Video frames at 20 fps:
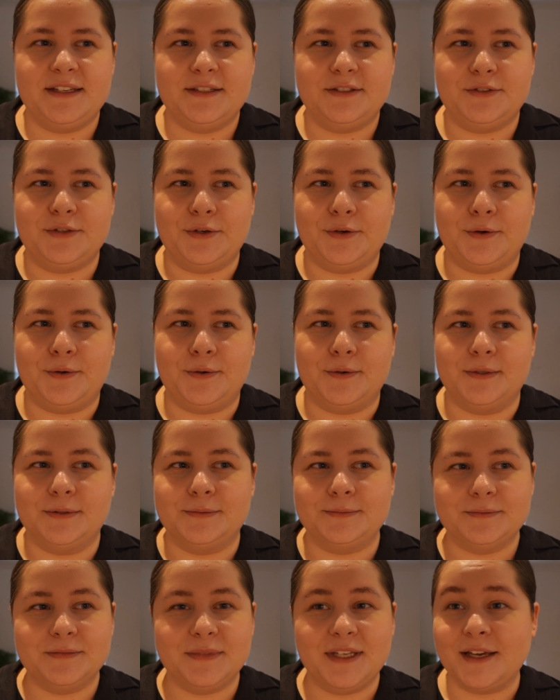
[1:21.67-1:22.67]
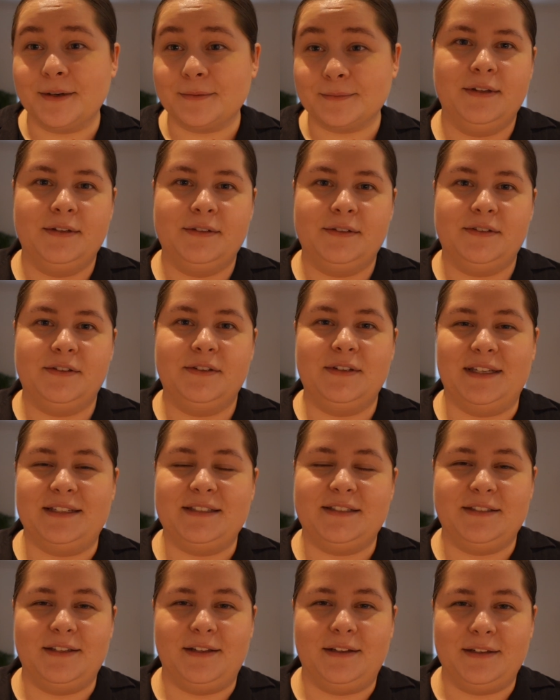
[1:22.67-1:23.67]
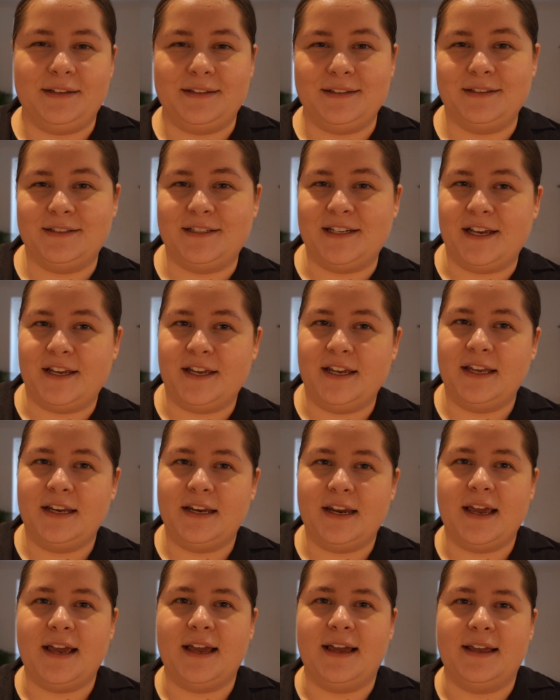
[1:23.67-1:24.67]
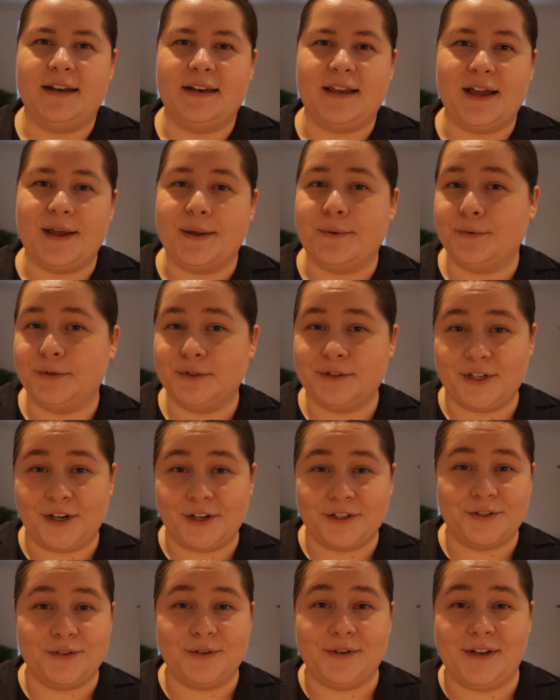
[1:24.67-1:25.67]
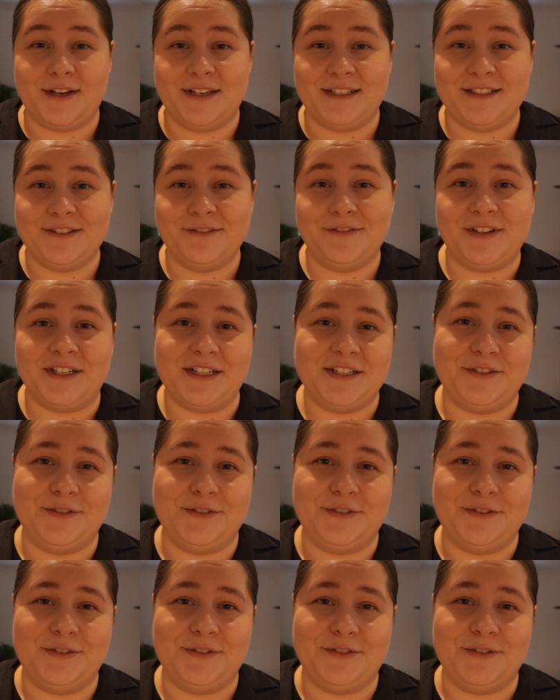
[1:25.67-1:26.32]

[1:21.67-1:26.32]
So yeah, so that's the little check-in, and I will talk to you guys very